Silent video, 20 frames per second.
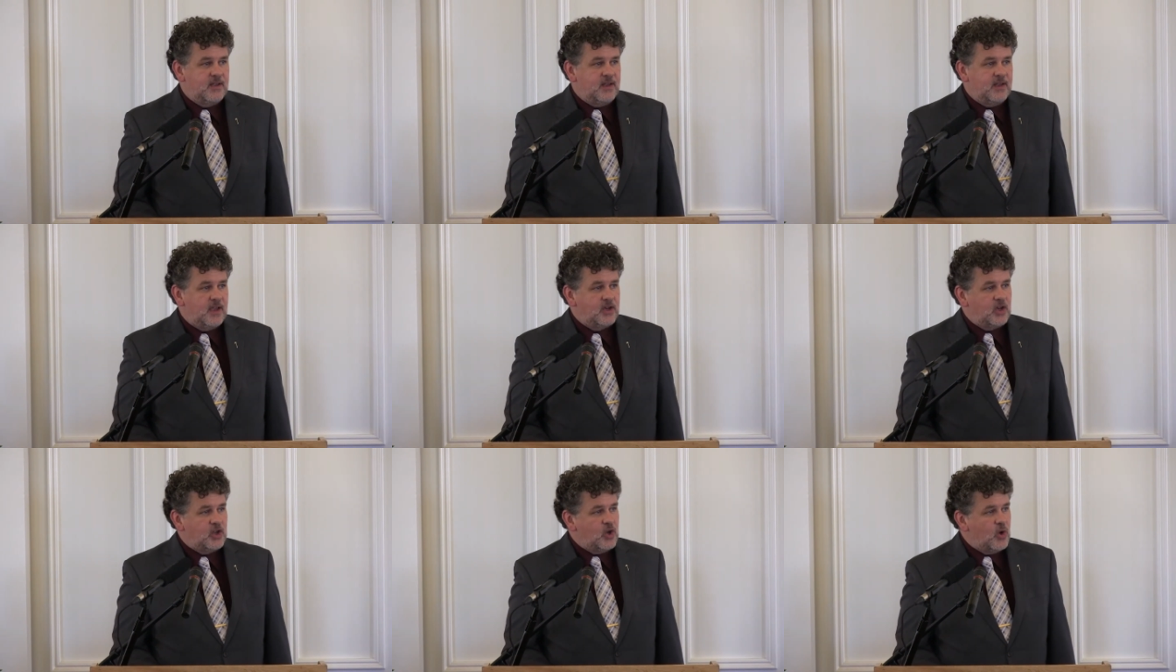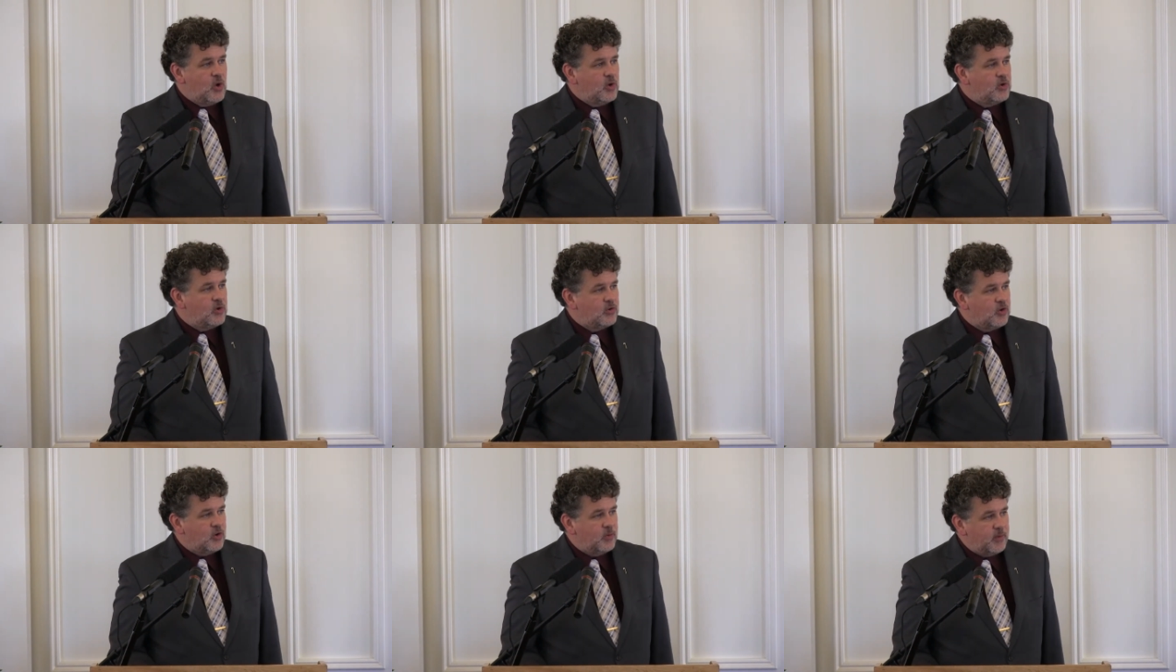and a
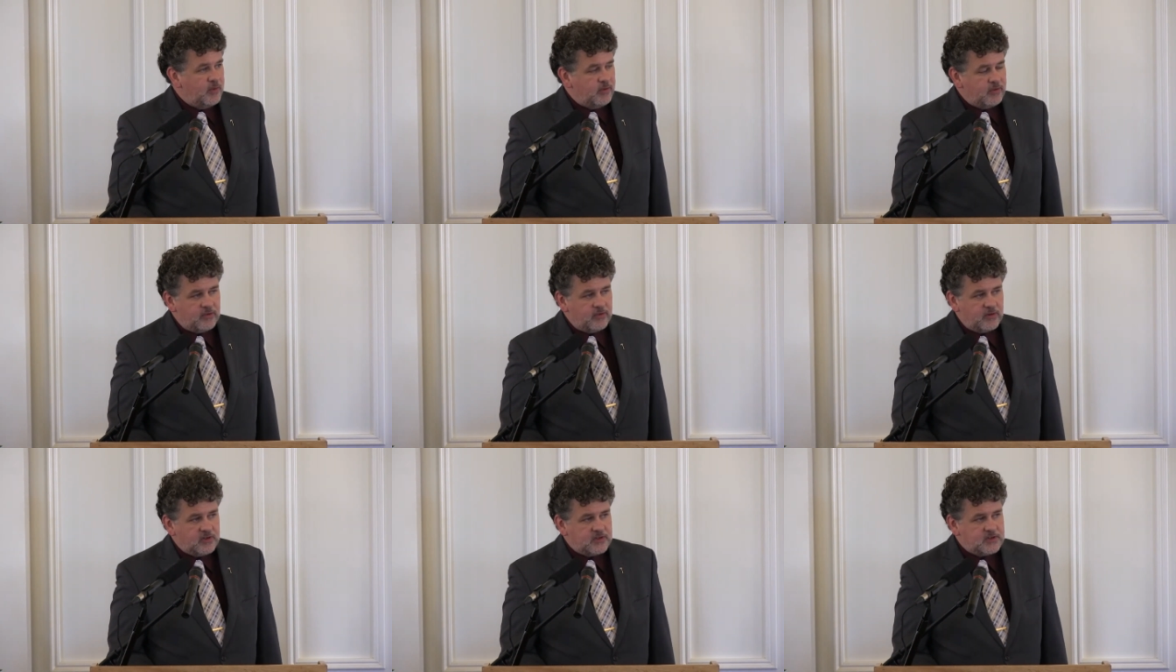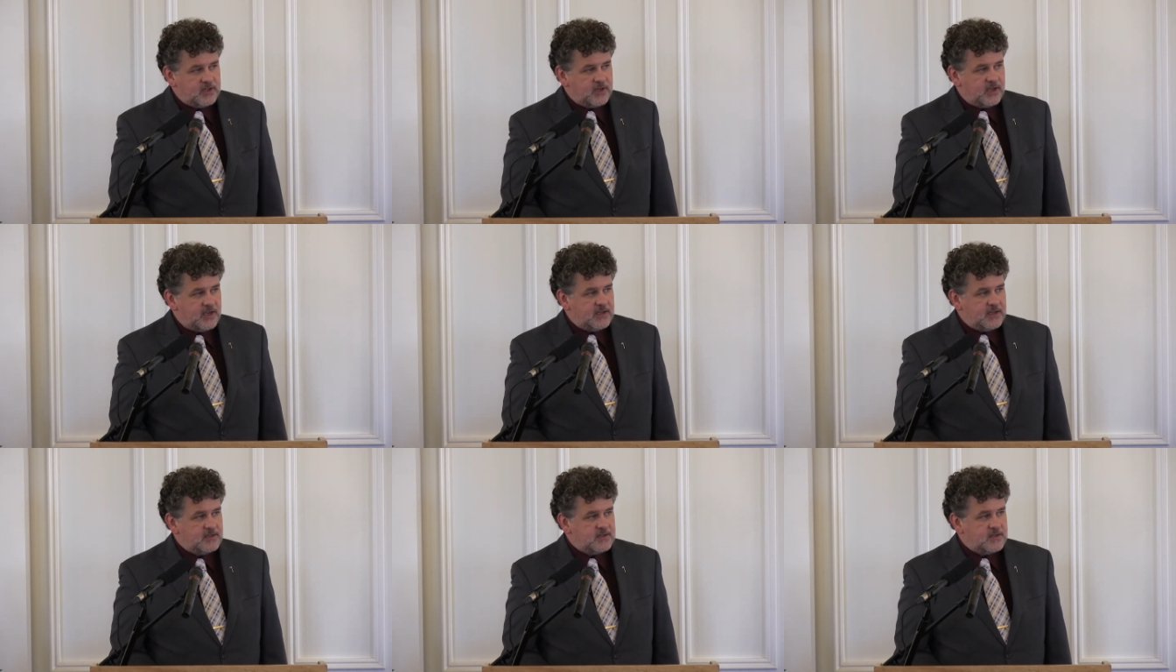yoga group on Thursday
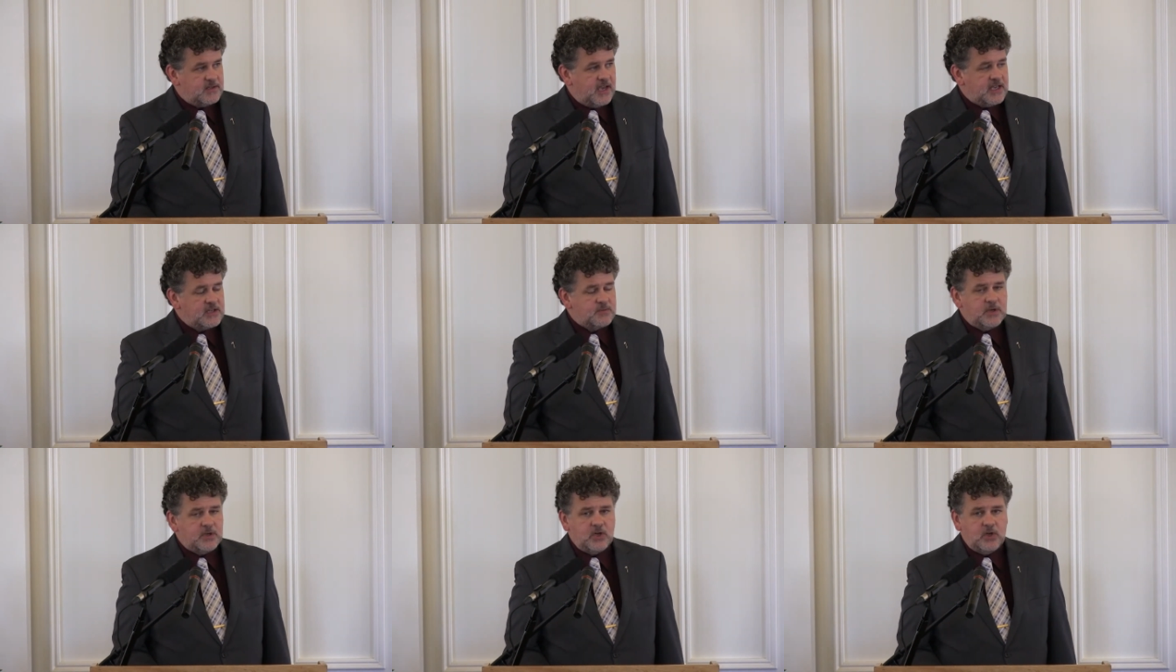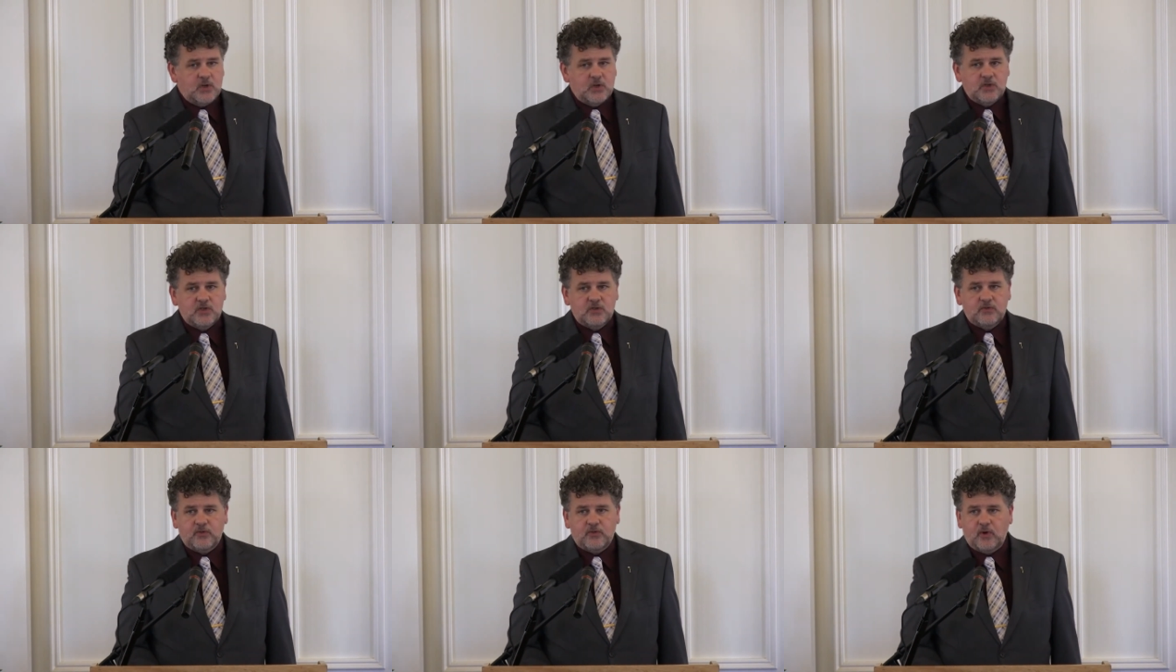nights, and has been
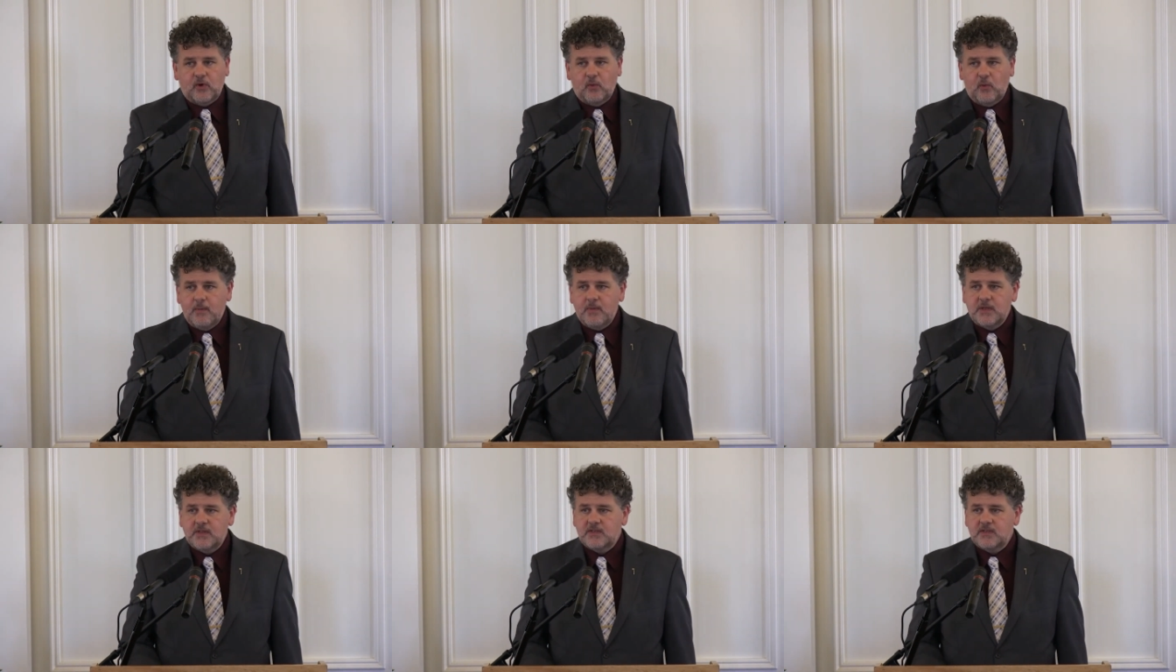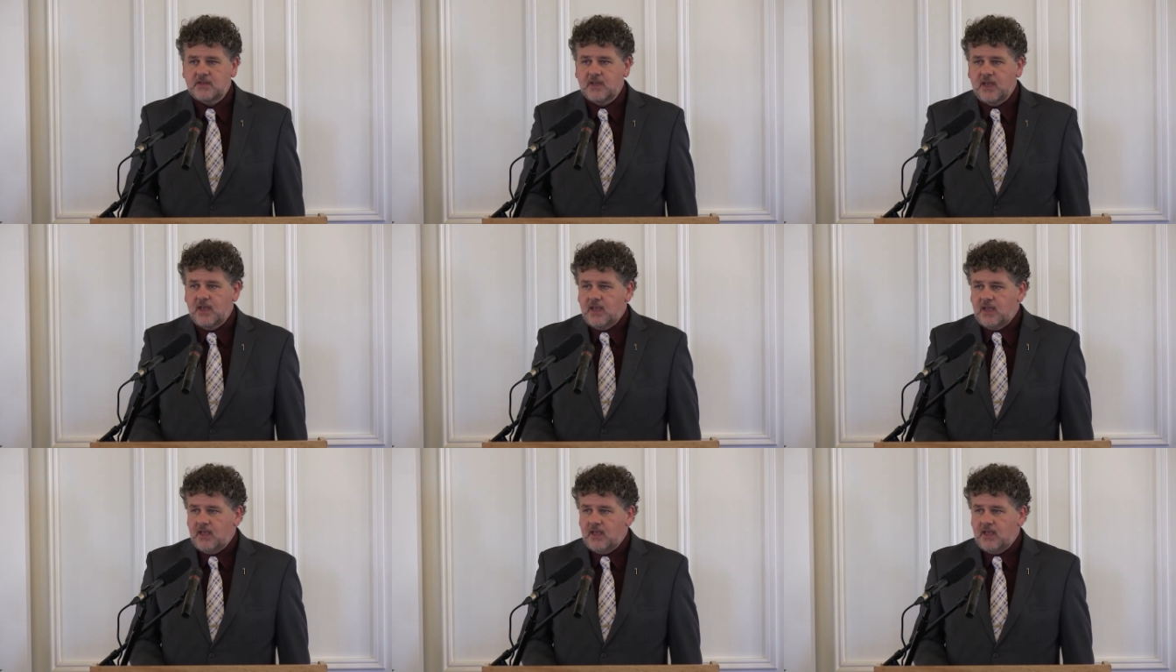used for a women's